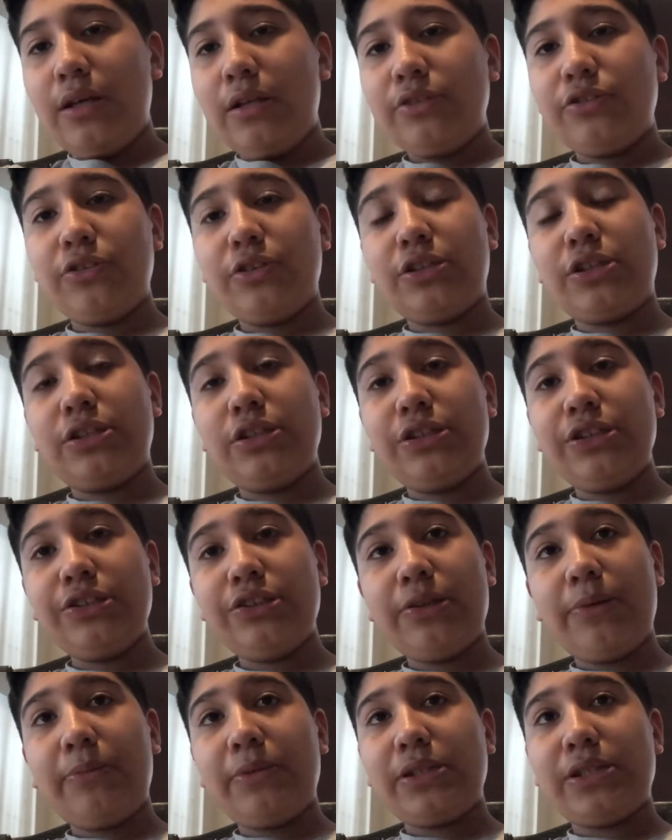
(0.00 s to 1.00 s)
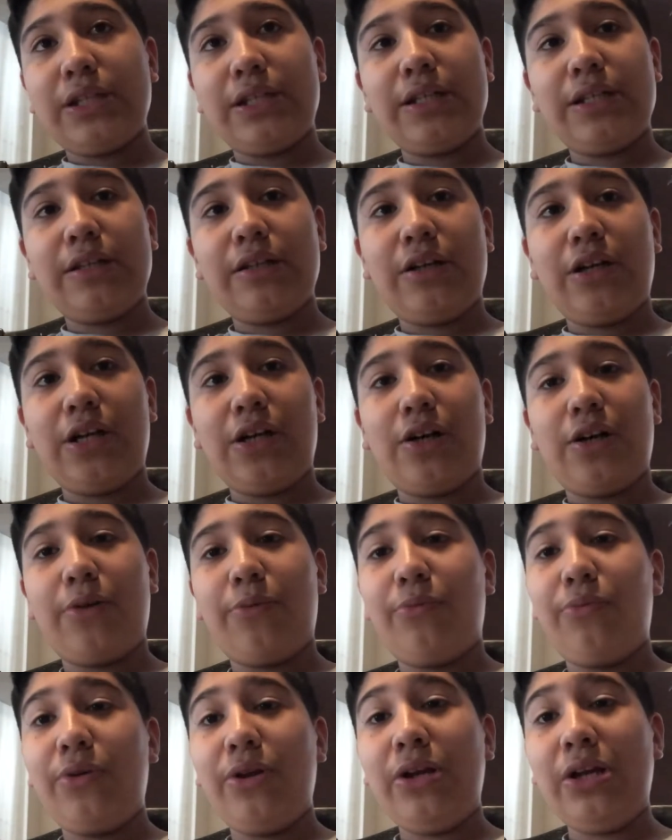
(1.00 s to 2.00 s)
So this number 10 are
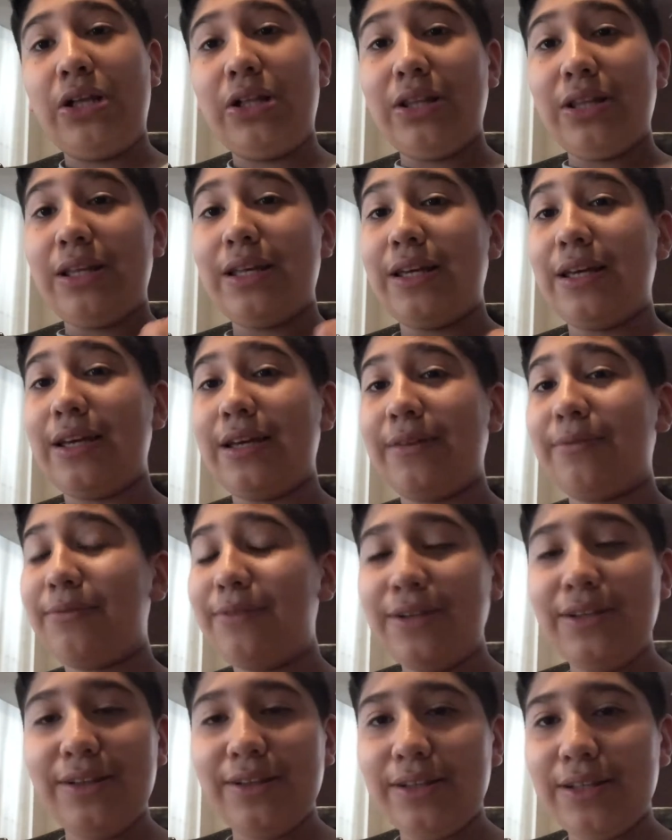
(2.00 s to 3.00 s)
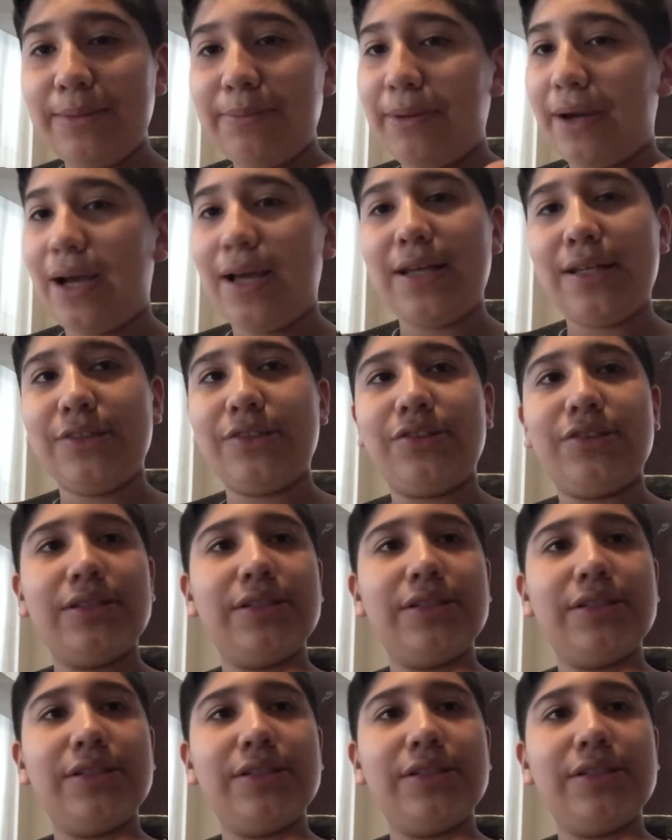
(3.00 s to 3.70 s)
really, really biased.